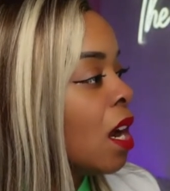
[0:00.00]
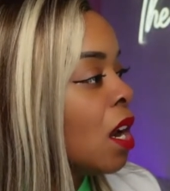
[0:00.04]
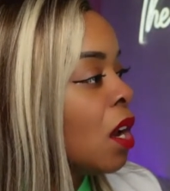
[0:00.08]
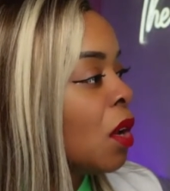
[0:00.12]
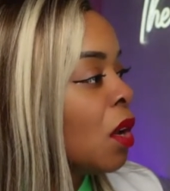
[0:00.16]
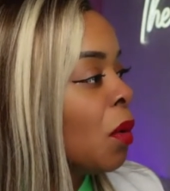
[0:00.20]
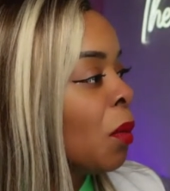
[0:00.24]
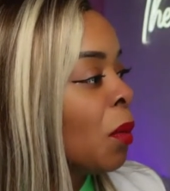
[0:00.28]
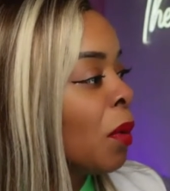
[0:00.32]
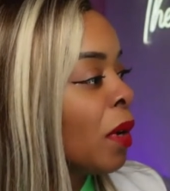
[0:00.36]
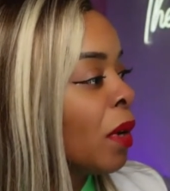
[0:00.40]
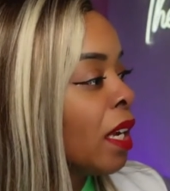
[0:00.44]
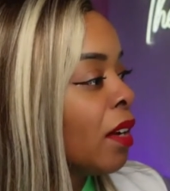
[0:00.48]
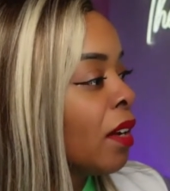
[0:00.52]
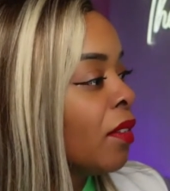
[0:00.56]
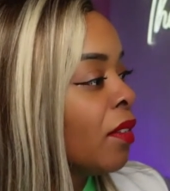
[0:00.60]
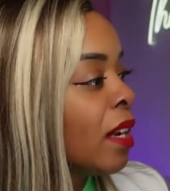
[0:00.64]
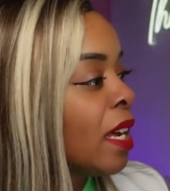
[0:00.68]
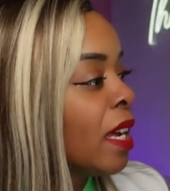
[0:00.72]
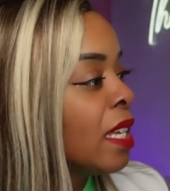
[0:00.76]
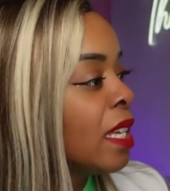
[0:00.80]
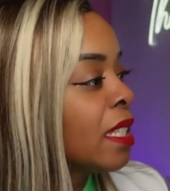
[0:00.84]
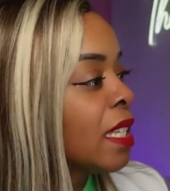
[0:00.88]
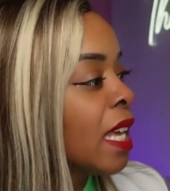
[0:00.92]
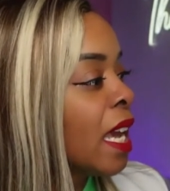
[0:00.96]
Whatever they
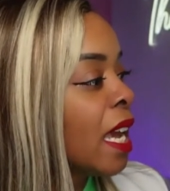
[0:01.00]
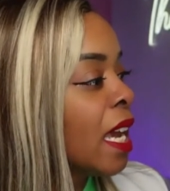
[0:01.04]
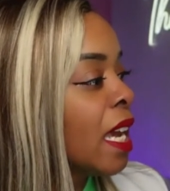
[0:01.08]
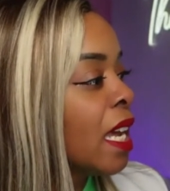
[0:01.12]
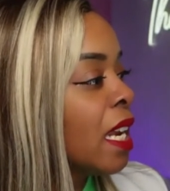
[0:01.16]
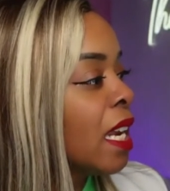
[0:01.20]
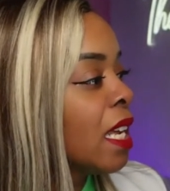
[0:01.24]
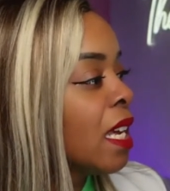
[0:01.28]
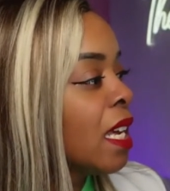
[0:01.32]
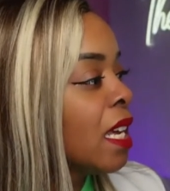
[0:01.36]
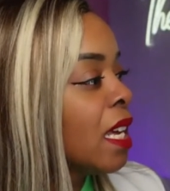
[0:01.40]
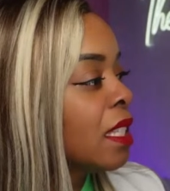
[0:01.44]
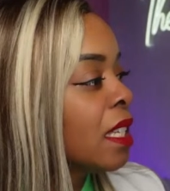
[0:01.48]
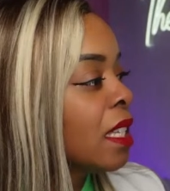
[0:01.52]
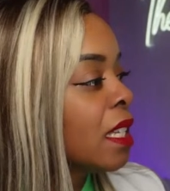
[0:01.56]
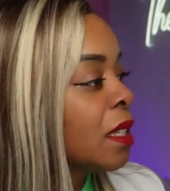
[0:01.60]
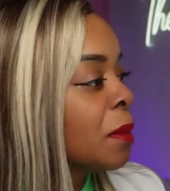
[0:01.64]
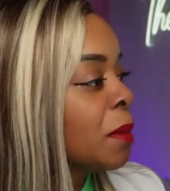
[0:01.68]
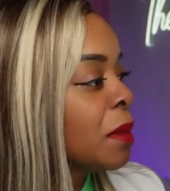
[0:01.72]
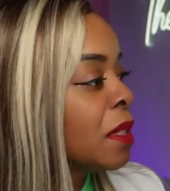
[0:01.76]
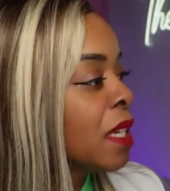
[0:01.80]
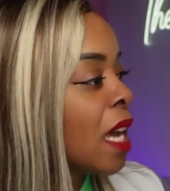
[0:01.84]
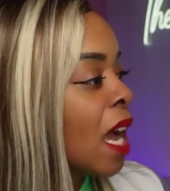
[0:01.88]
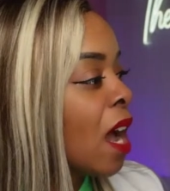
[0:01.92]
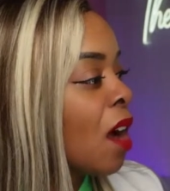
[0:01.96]
say it is, that's what
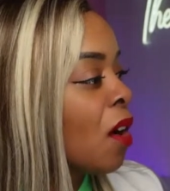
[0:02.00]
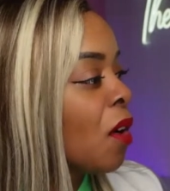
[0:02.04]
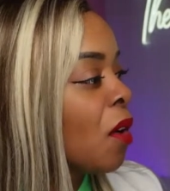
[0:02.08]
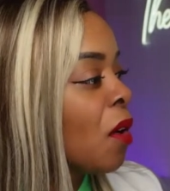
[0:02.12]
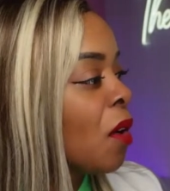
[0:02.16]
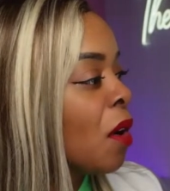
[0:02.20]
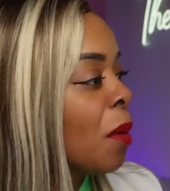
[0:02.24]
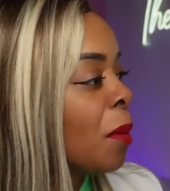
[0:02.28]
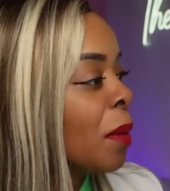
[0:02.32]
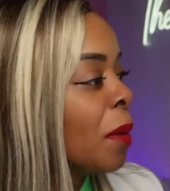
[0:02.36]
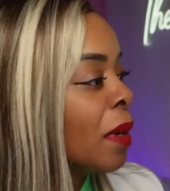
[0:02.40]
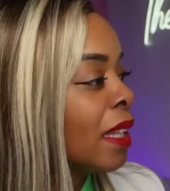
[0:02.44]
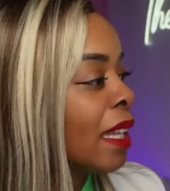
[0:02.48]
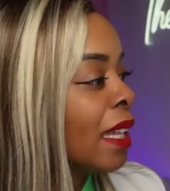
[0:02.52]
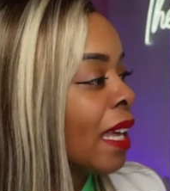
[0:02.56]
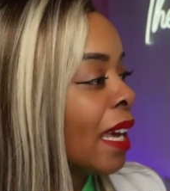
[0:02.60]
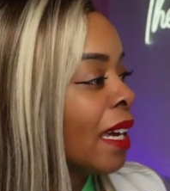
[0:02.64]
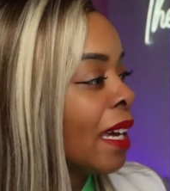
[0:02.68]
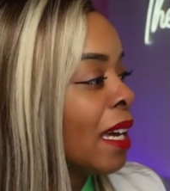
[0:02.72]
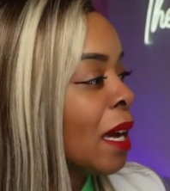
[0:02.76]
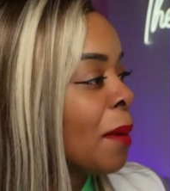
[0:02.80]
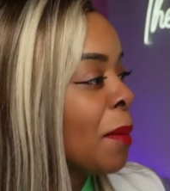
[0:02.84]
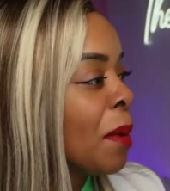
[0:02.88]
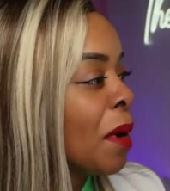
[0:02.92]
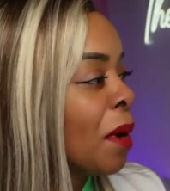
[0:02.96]
y'all going with. Like,
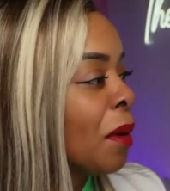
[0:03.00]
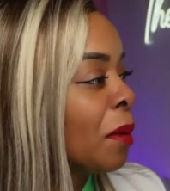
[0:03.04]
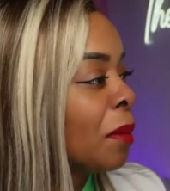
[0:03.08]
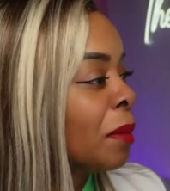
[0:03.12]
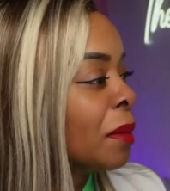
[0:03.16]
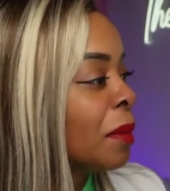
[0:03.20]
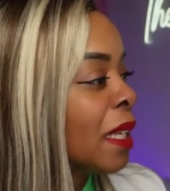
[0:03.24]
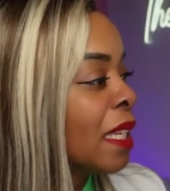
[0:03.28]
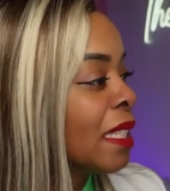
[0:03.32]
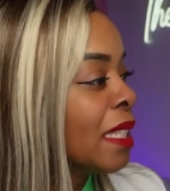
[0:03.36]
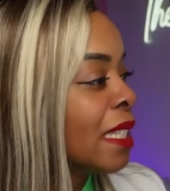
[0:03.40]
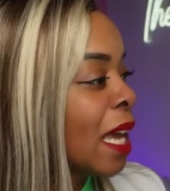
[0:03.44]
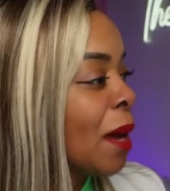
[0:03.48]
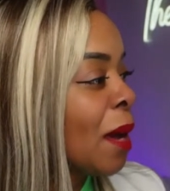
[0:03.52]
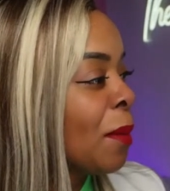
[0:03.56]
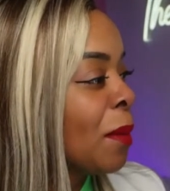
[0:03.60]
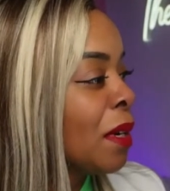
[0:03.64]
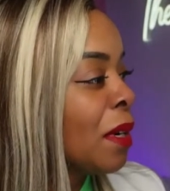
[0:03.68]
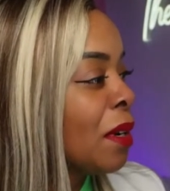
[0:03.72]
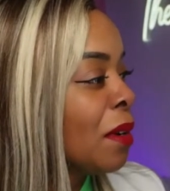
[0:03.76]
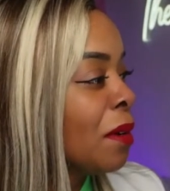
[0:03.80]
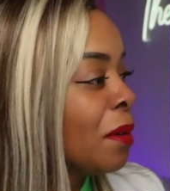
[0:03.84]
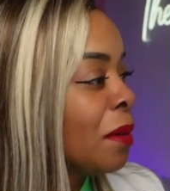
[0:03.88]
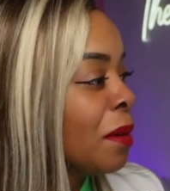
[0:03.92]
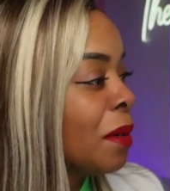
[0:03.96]
come on, that's how we
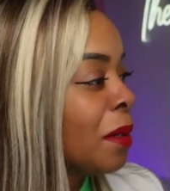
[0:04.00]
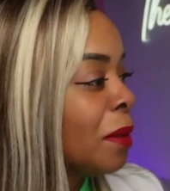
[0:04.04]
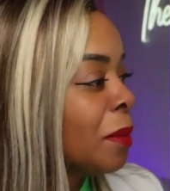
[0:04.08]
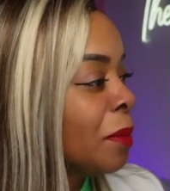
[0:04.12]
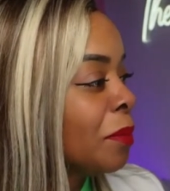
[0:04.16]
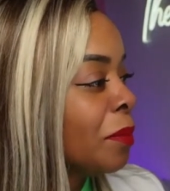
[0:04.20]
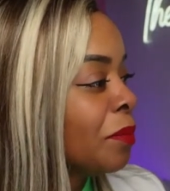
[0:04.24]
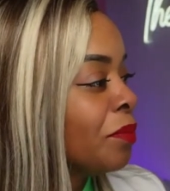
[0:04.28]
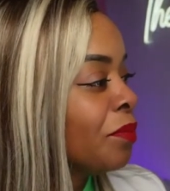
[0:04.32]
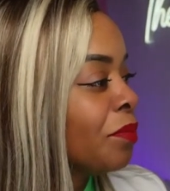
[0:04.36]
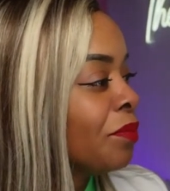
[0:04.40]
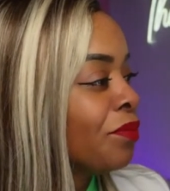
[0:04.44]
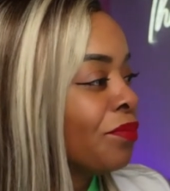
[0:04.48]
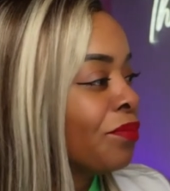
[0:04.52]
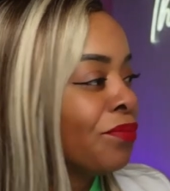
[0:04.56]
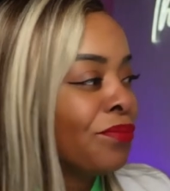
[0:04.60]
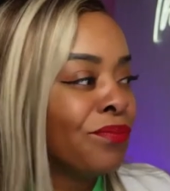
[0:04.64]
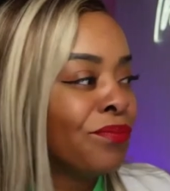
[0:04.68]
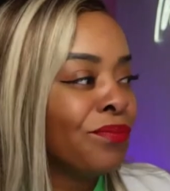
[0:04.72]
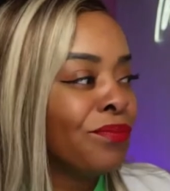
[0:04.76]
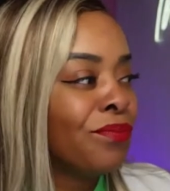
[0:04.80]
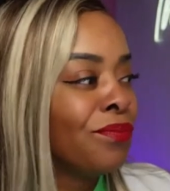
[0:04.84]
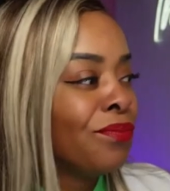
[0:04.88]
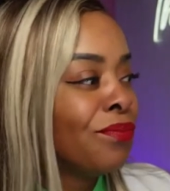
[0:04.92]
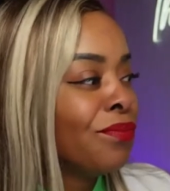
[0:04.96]
doing.
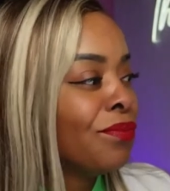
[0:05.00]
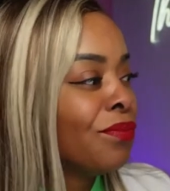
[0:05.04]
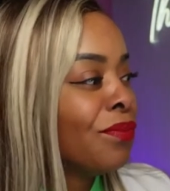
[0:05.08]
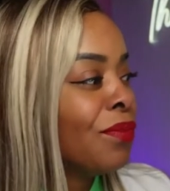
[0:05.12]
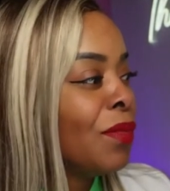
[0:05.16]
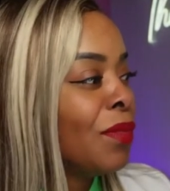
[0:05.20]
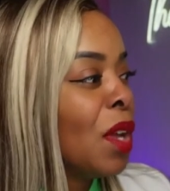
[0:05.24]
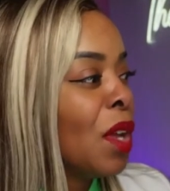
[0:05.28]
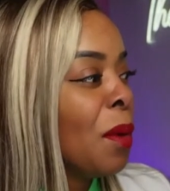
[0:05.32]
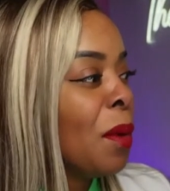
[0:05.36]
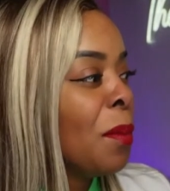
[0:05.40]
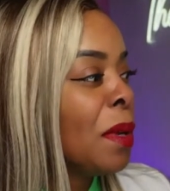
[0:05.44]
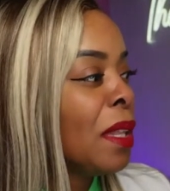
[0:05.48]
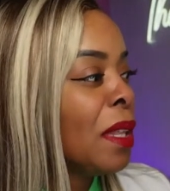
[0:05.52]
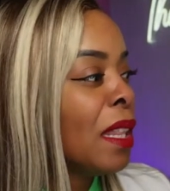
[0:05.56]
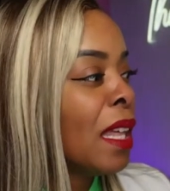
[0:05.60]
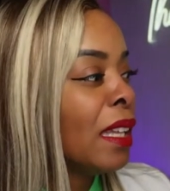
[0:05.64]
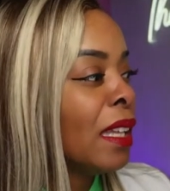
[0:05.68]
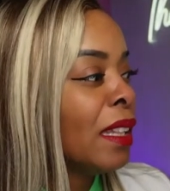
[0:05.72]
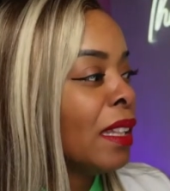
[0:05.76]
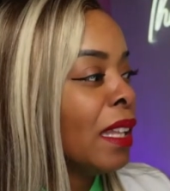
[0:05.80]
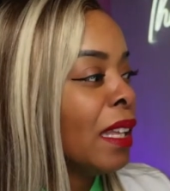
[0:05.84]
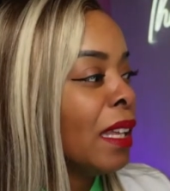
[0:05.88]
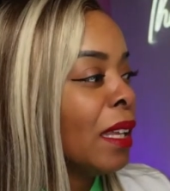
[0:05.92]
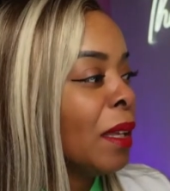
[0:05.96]
Don't be like
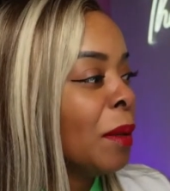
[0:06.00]
that.